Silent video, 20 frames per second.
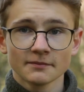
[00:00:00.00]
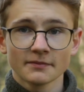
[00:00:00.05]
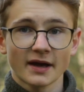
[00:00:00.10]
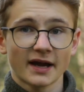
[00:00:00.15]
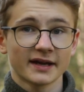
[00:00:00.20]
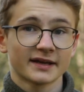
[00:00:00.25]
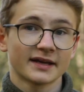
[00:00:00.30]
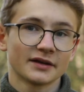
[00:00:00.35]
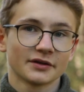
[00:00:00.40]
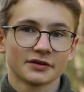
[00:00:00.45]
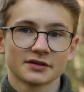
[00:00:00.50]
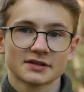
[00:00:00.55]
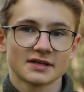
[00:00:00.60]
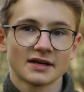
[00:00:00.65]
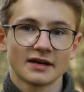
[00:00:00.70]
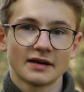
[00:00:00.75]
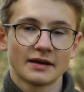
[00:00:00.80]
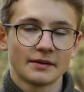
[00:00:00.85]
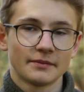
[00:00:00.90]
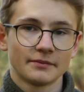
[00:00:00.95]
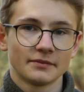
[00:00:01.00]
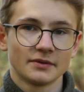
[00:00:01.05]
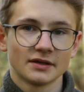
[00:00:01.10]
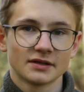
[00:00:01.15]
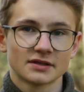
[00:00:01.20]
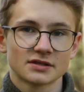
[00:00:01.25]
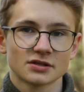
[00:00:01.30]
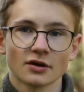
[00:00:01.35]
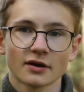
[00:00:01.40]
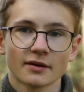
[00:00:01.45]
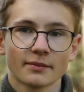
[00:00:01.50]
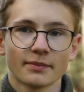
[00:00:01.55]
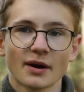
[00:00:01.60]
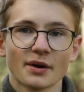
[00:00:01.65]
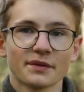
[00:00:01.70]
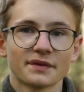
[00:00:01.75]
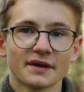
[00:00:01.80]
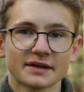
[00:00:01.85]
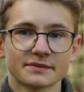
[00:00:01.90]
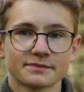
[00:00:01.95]
I cannot talk
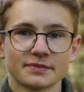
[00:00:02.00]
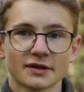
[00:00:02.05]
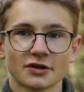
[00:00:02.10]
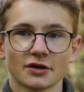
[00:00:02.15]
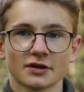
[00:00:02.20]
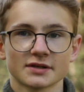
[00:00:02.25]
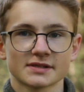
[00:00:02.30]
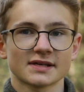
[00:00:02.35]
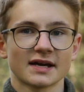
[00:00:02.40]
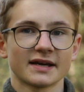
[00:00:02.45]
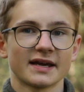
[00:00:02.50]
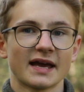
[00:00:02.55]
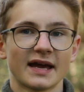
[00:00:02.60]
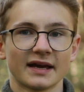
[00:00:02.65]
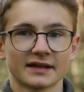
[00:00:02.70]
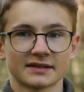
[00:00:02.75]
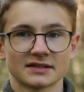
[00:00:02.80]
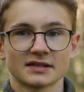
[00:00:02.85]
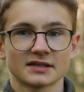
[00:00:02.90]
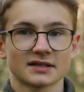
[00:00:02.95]
about that because I had